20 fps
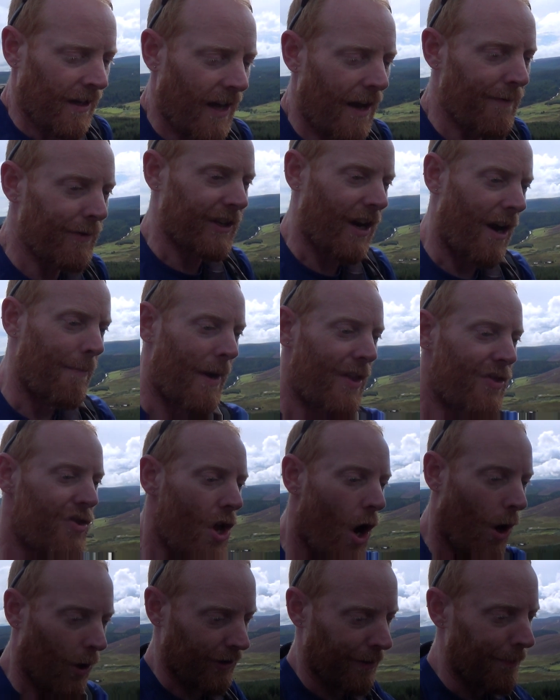Every time I
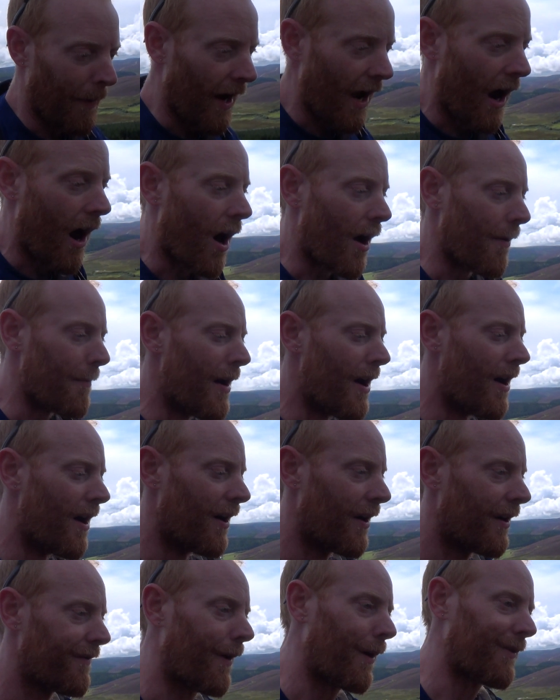knocked my arm,
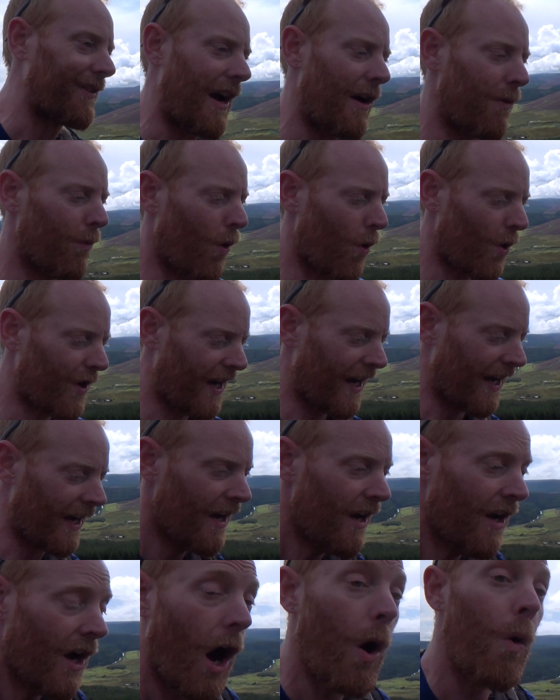if I was out walking,
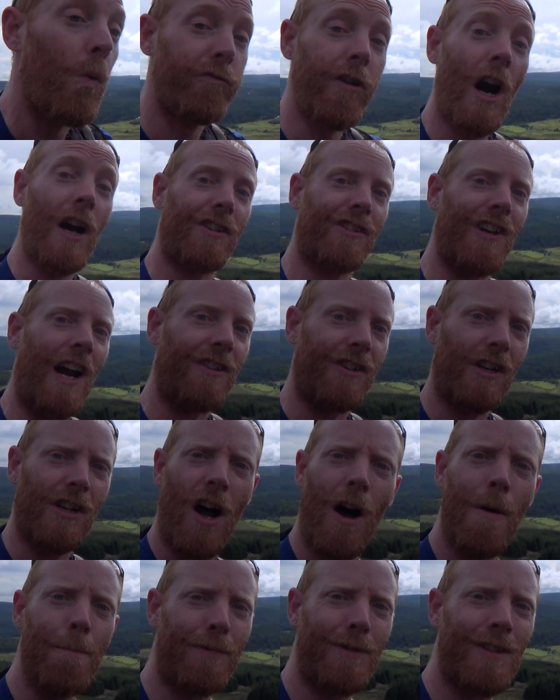rucksacks, I
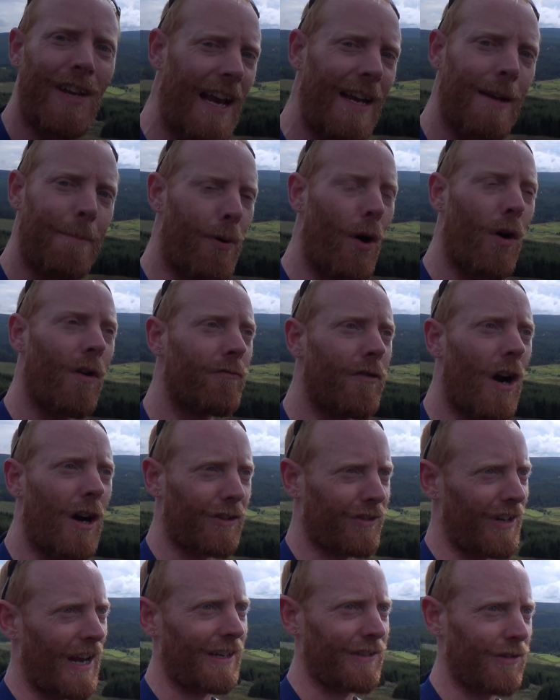can't put
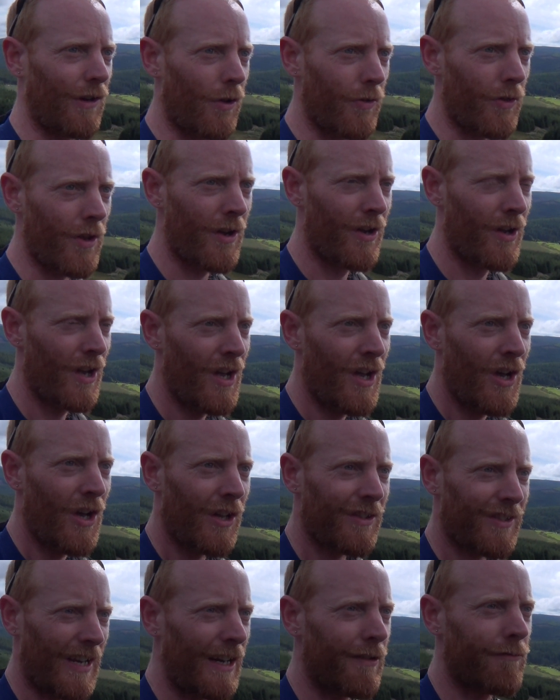rucksacks on,
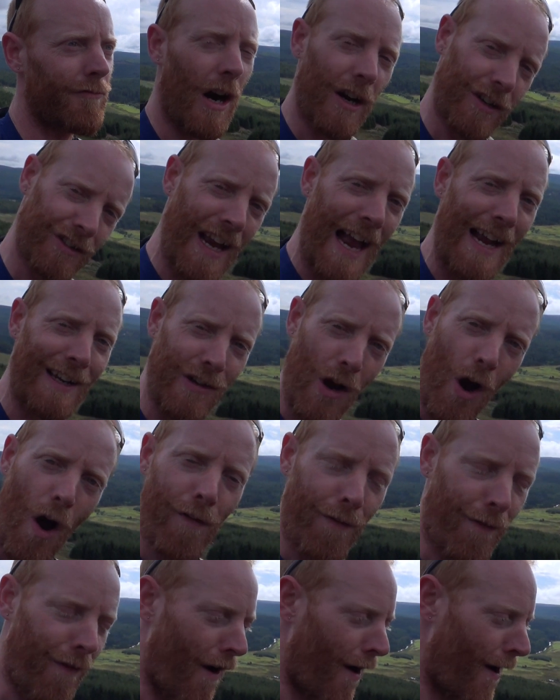take rucksacks
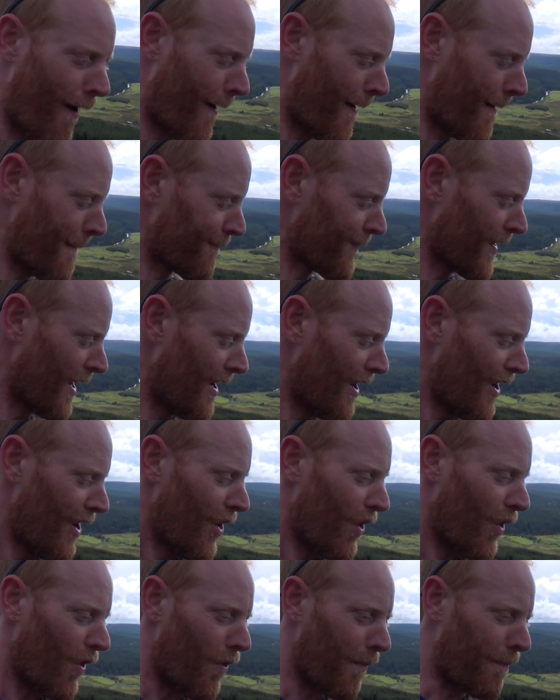off,
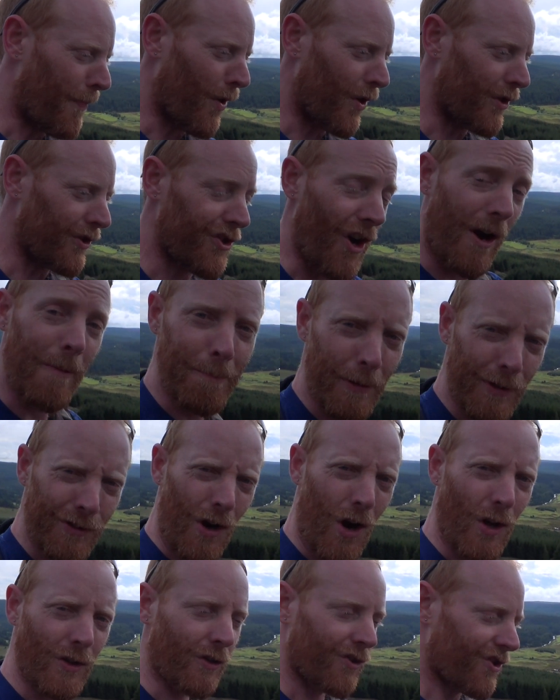or put jumpers
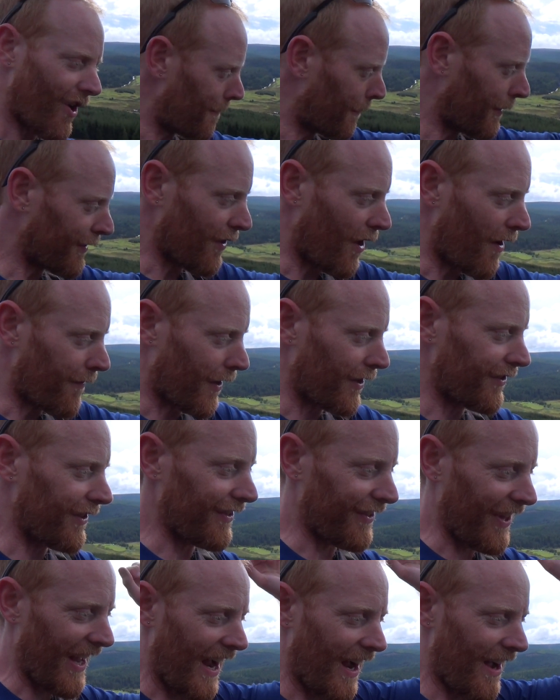on or jumpers off, because
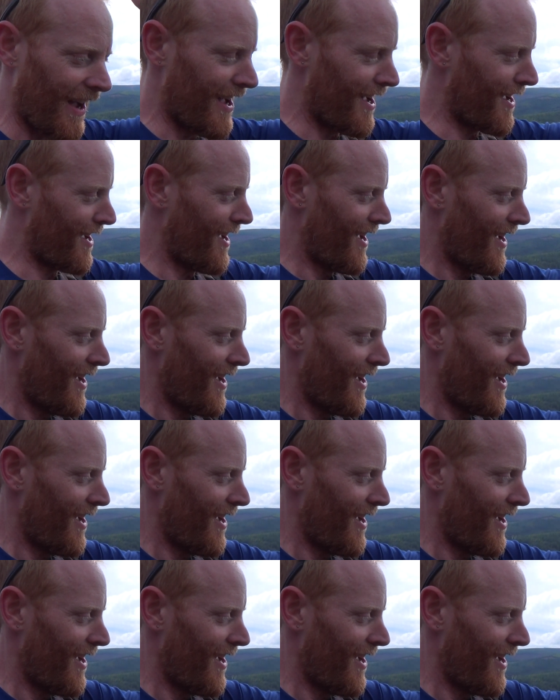it's that,